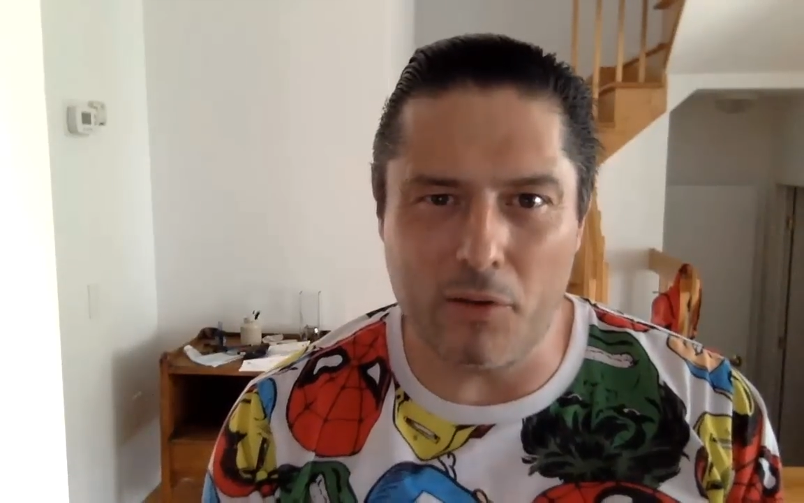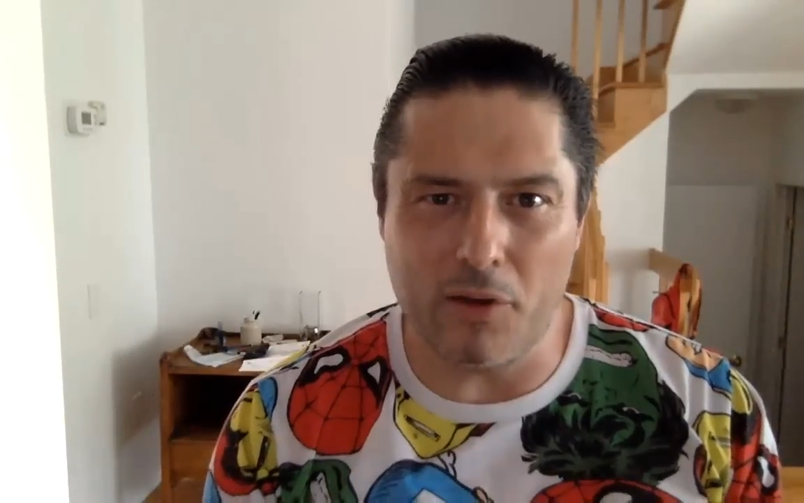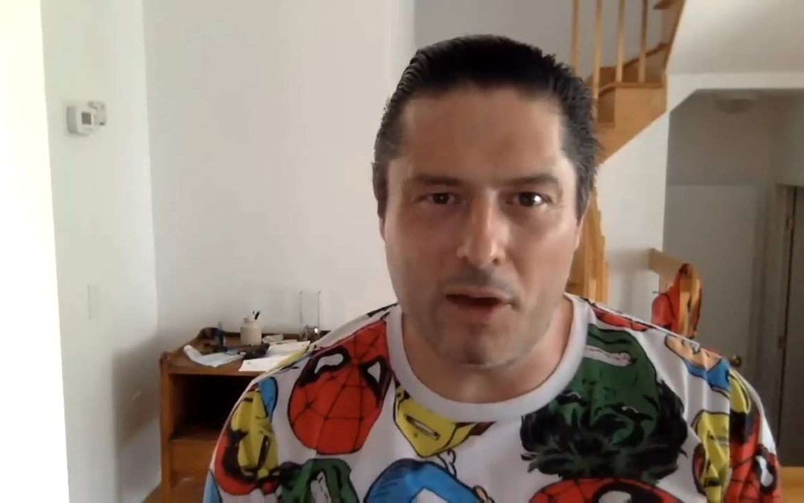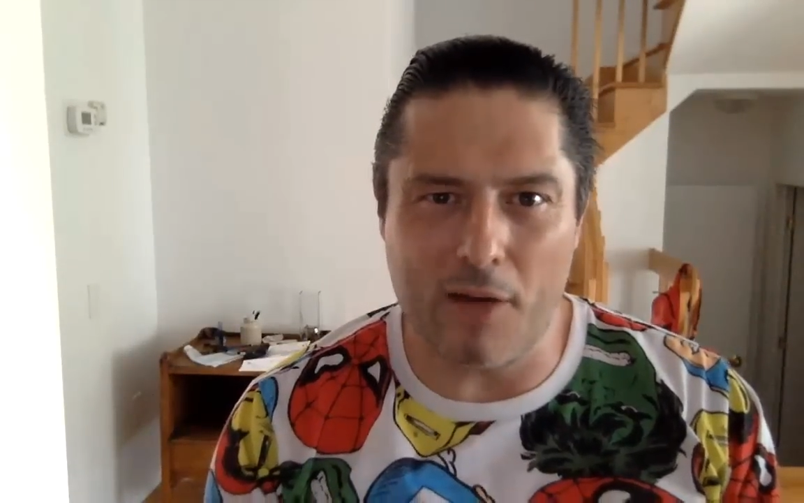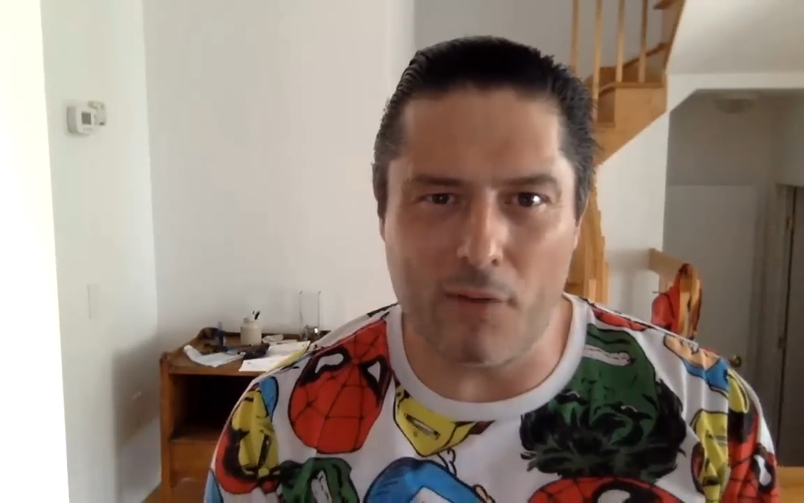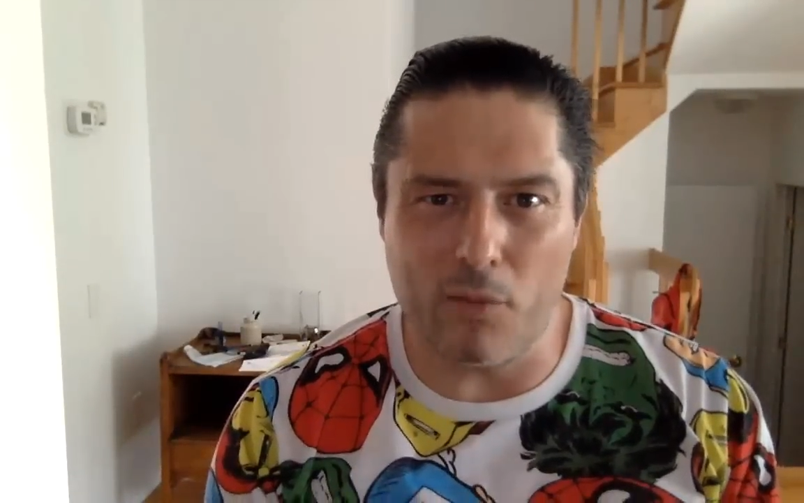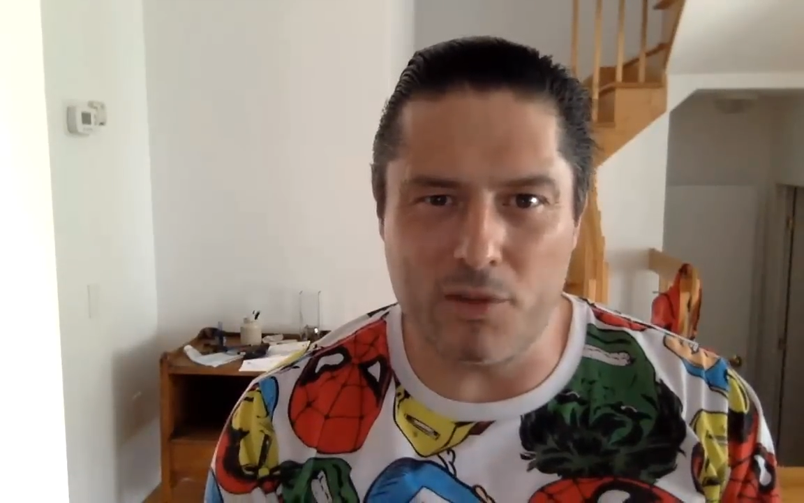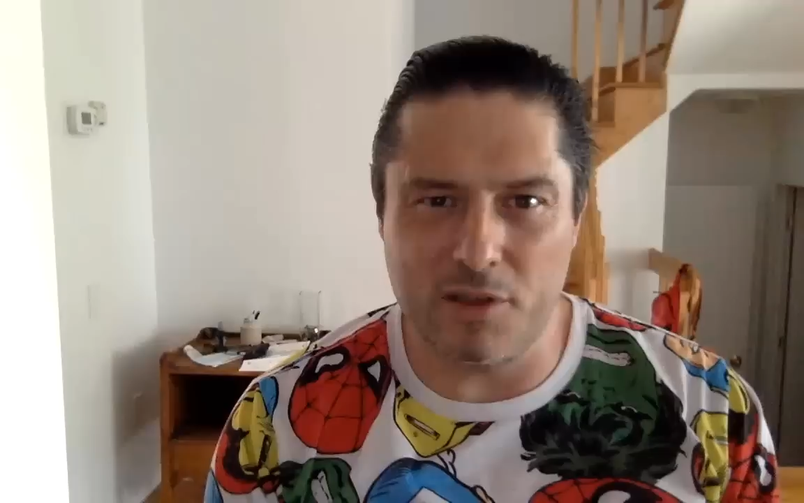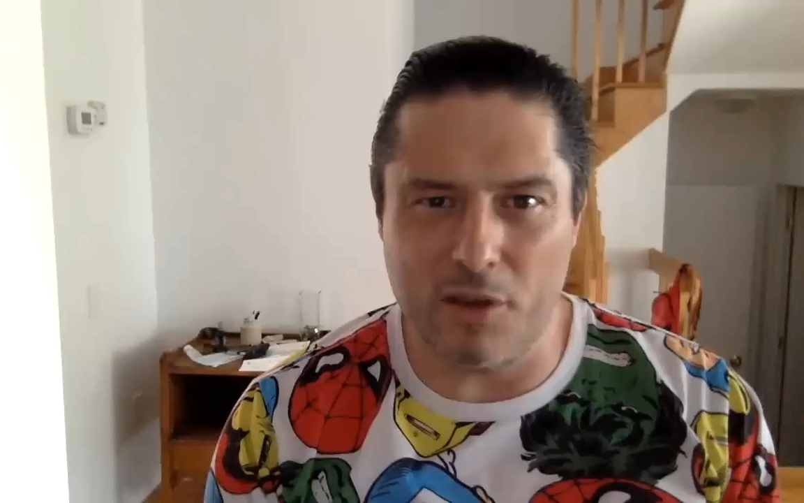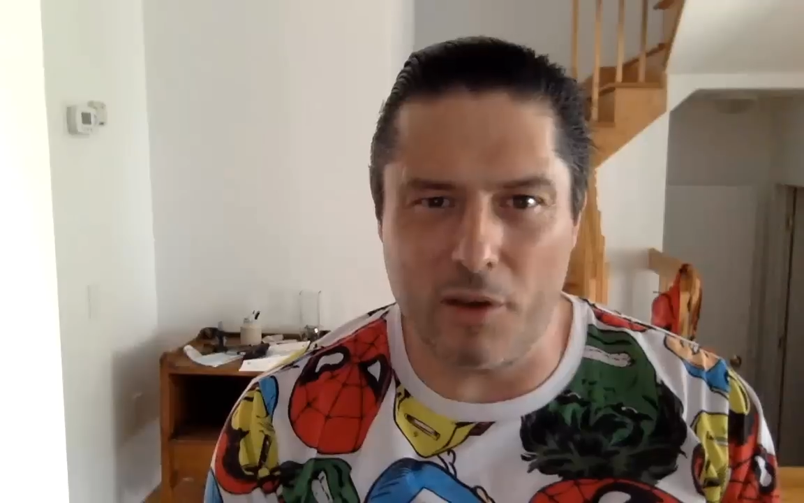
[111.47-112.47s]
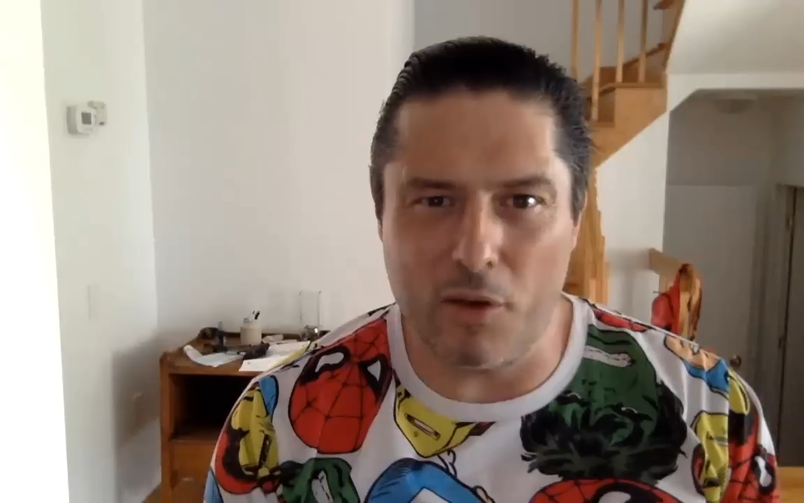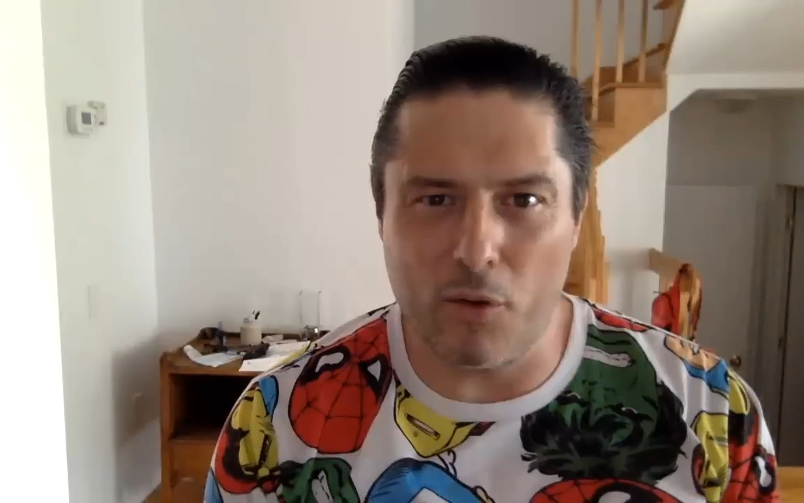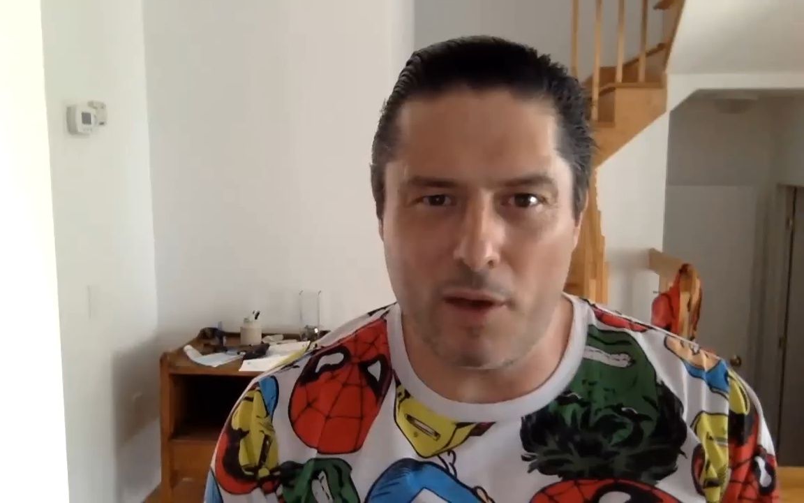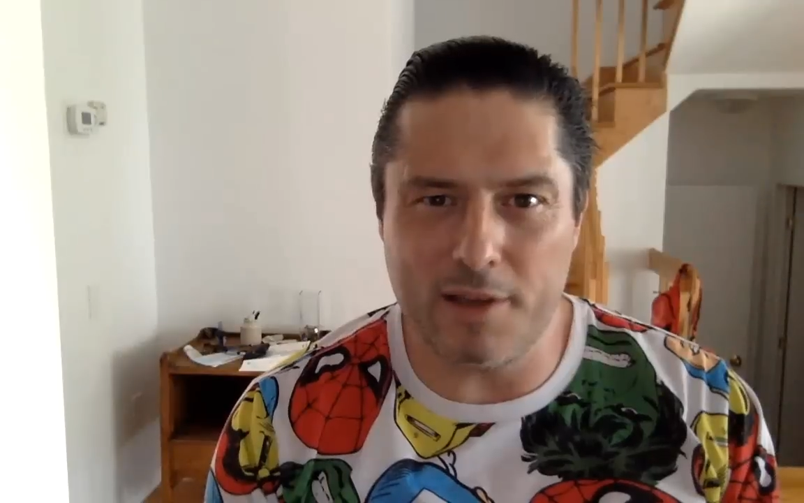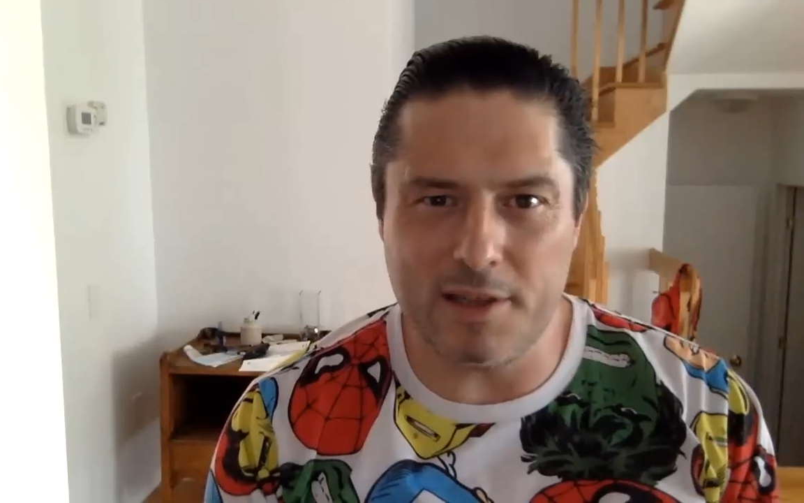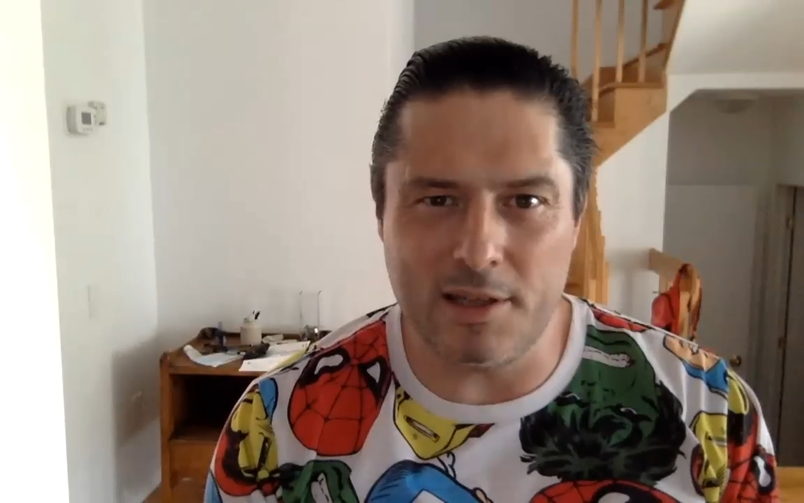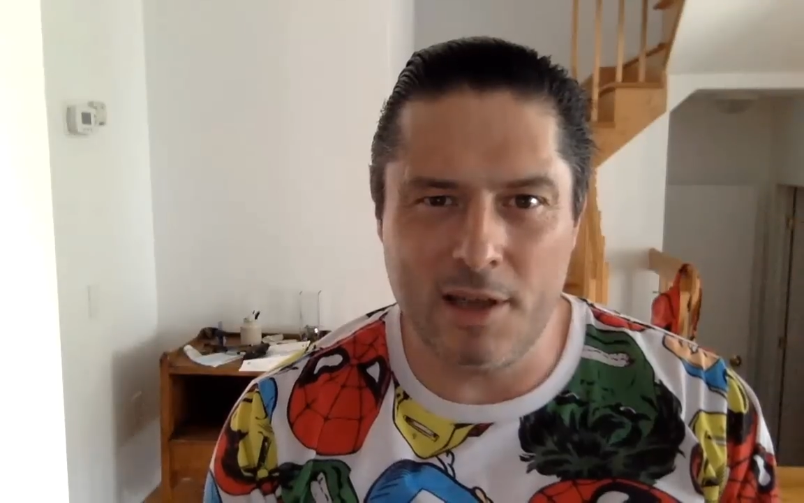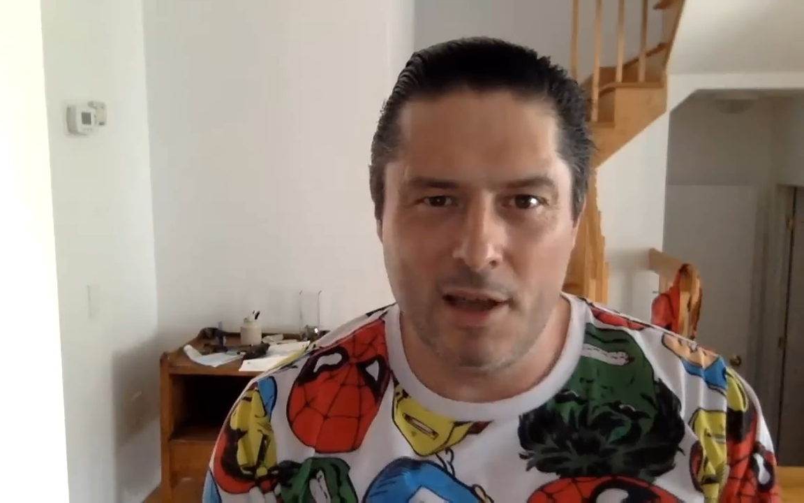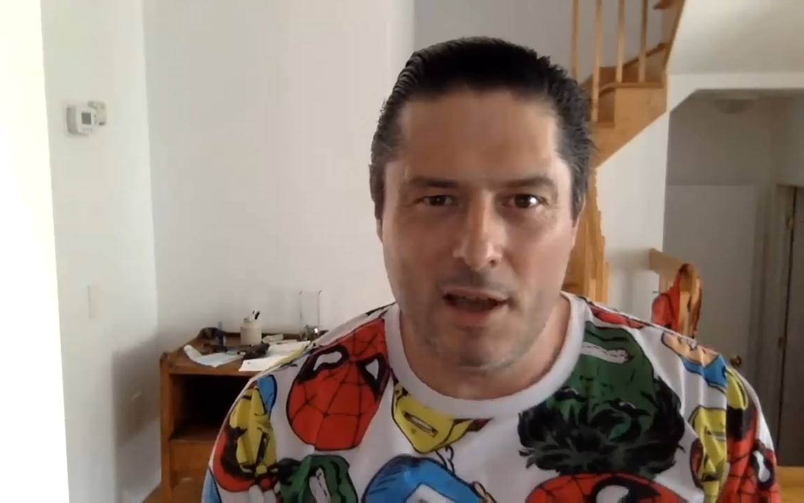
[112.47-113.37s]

on the cover was going crazy.